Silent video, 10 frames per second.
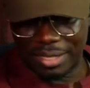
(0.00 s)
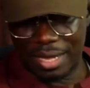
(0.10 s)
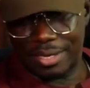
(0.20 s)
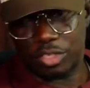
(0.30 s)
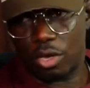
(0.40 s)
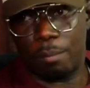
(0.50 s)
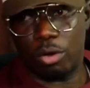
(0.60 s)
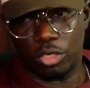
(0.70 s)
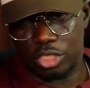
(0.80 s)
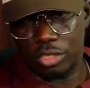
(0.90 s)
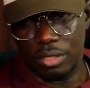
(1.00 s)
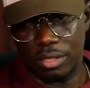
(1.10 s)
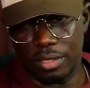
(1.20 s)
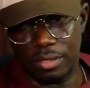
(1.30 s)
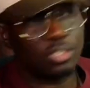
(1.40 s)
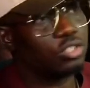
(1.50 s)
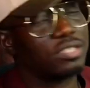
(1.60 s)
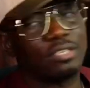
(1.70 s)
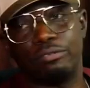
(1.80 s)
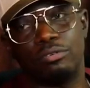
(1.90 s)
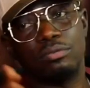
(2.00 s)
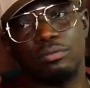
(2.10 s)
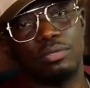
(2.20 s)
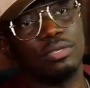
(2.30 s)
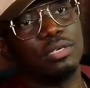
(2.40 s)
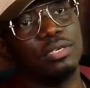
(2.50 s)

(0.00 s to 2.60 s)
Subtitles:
You understand? There's not much. He's not even.